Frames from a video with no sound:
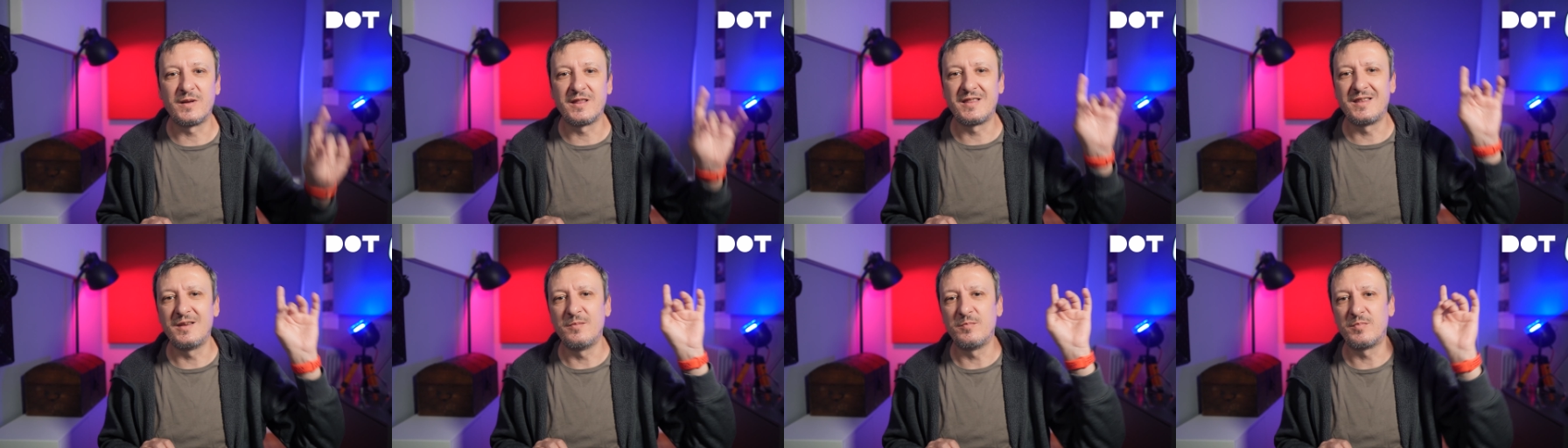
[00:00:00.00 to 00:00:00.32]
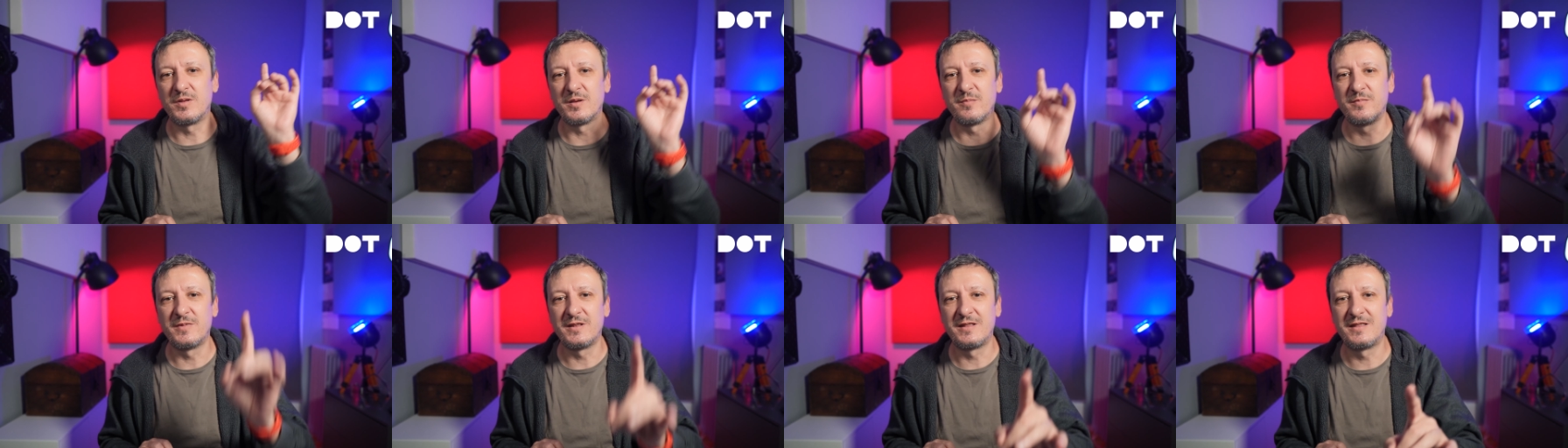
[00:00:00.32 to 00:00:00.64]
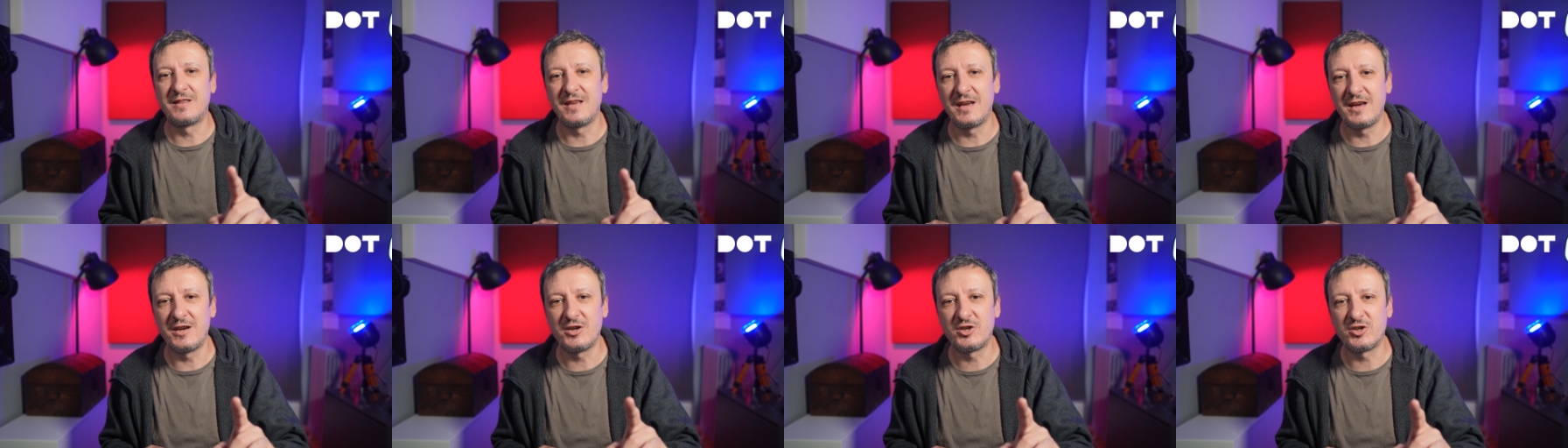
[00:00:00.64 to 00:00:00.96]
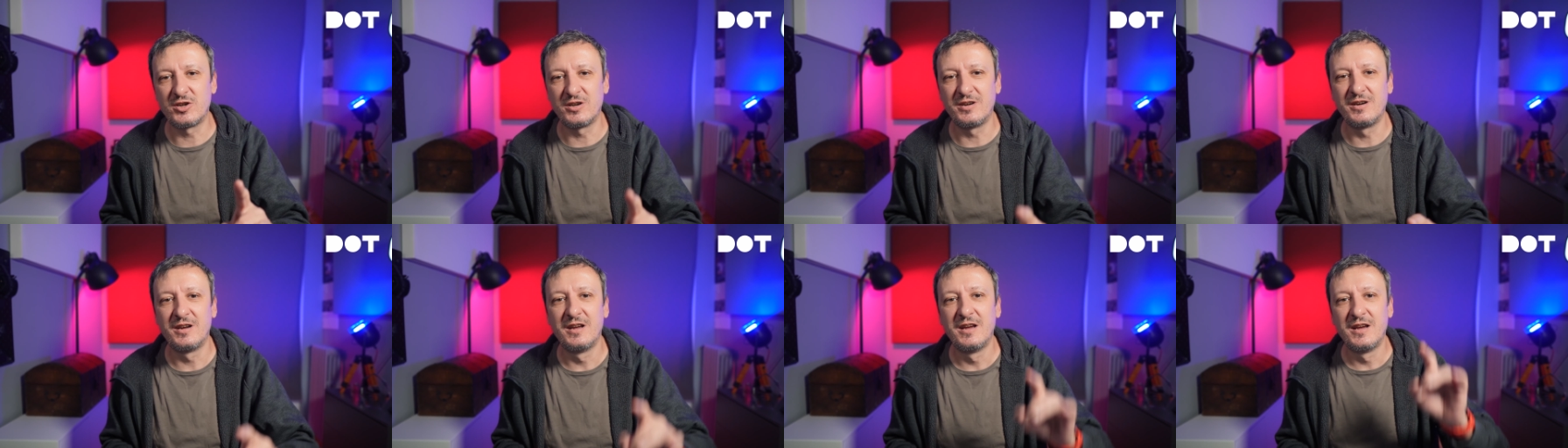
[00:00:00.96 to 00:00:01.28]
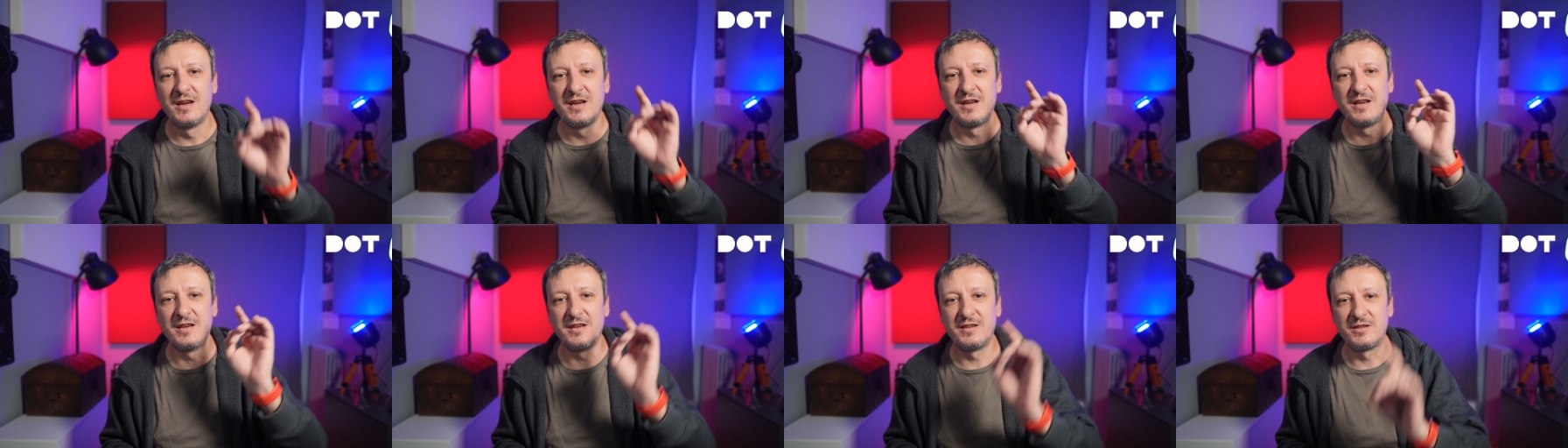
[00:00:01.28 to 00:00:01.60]
but the
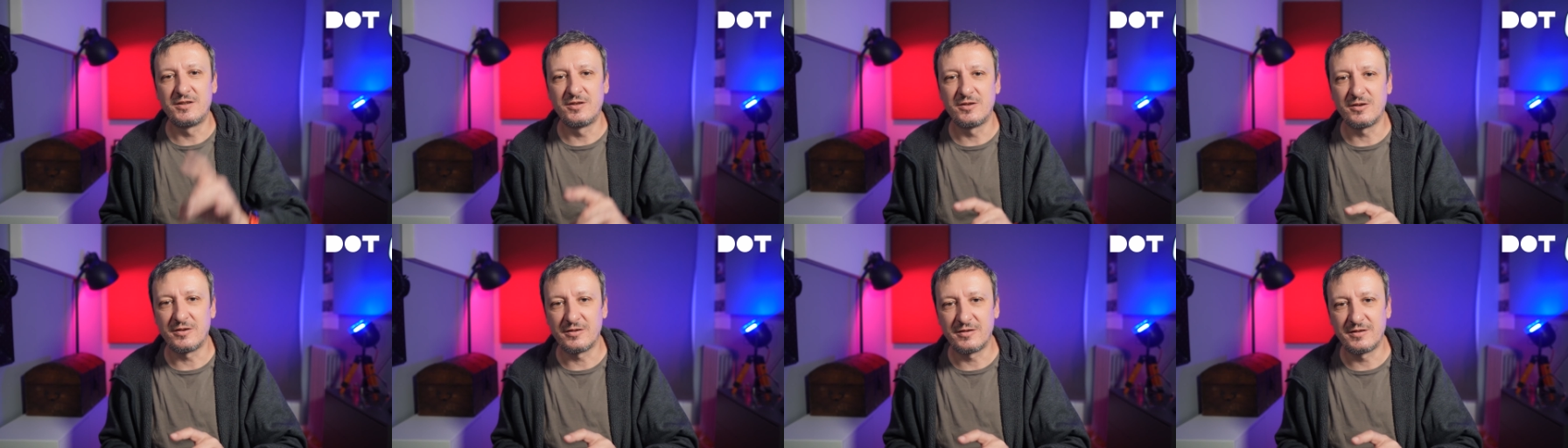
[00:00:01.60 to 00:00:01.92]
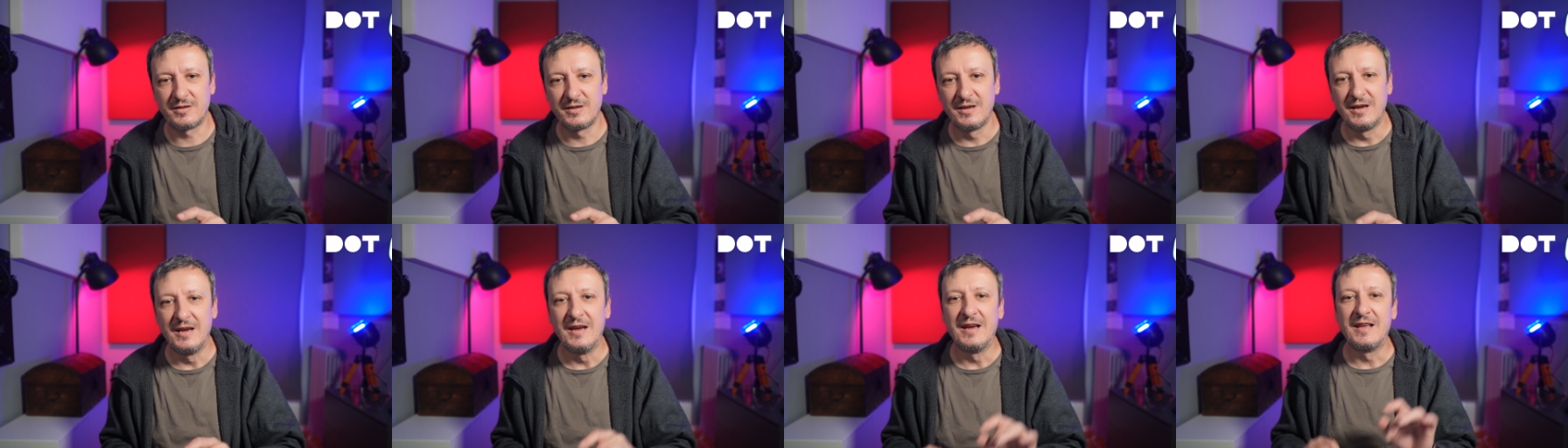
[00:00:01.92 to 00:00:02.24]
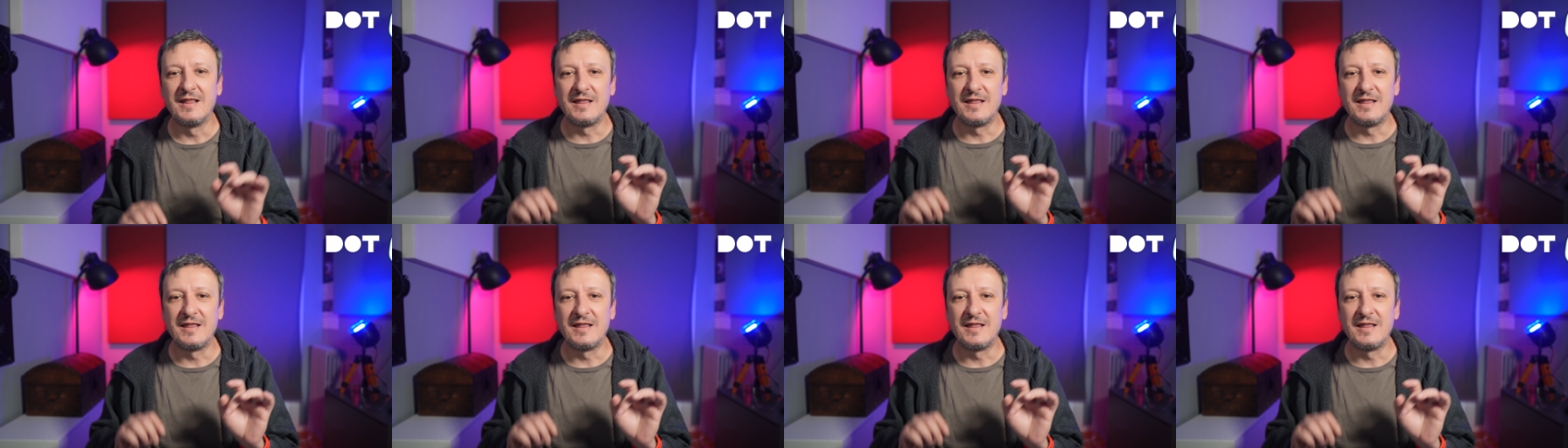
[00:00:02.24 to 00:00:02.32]
implementation is not.